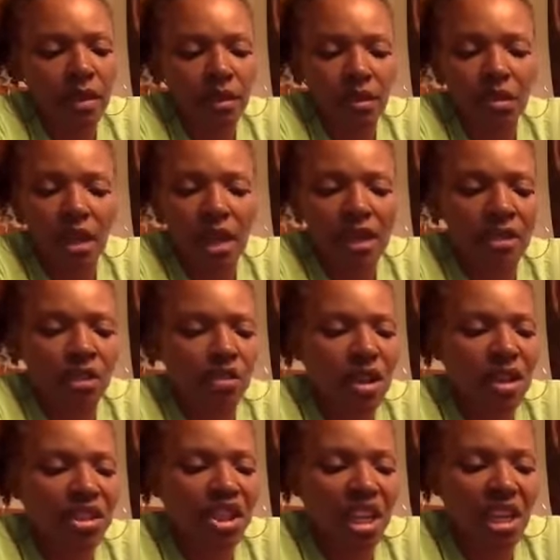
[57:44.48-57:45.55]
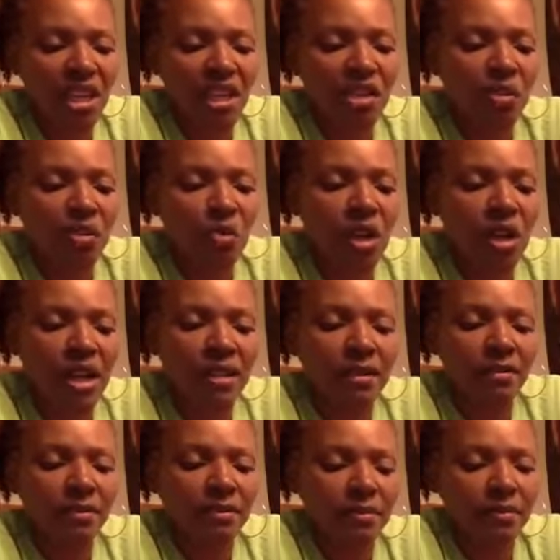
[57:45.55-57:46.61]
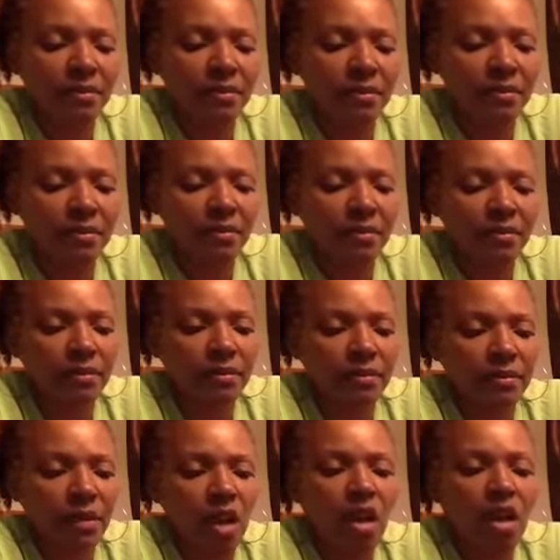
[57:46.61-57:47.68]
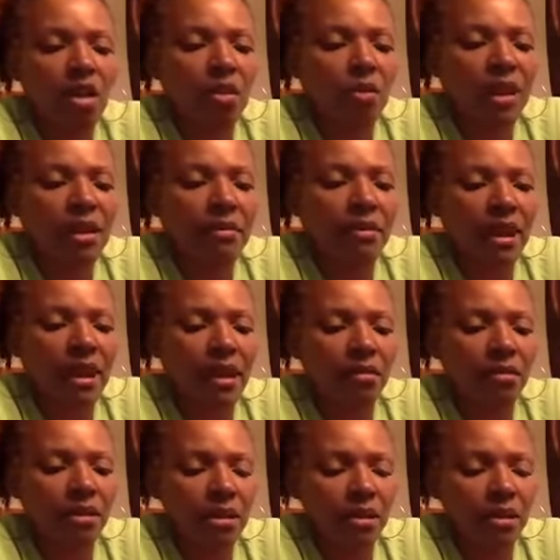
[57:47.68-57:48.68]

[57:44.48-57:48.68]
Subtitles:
You got to stretch each one all the way around.